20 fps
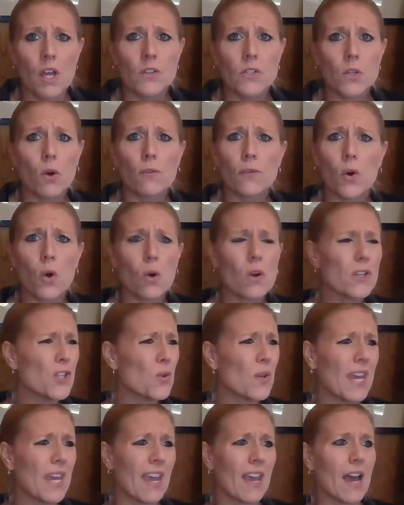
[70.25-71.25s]
So of
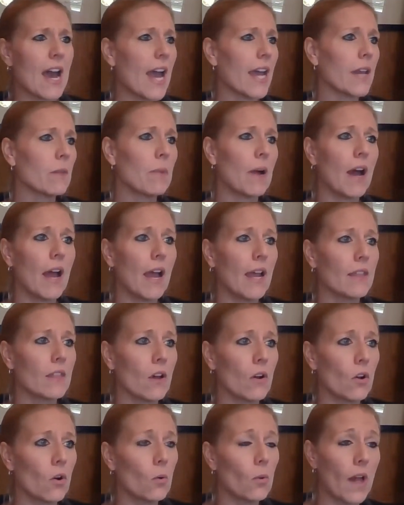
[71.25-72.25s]
course you can't hide behind
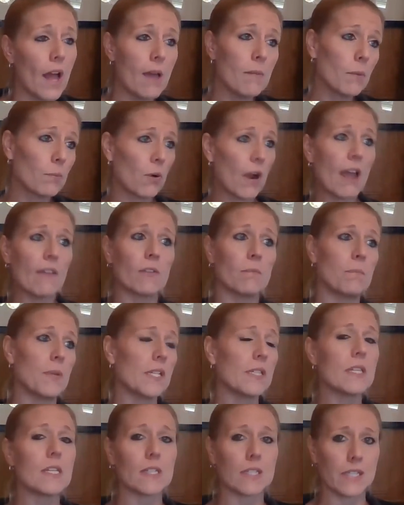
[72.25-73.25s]
the whole I'm a private
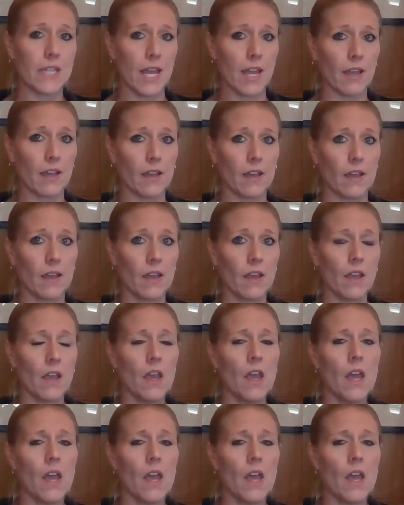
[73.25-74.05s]
business thing.